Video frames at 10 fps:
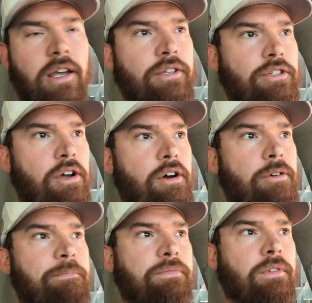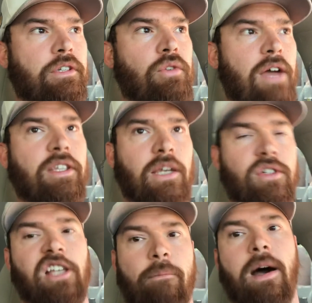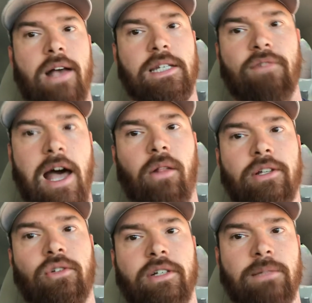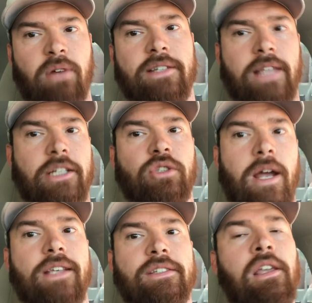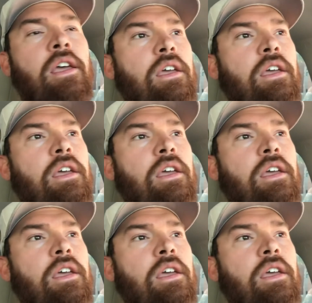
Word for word: So you have to give yourself positive outlets to express that stress.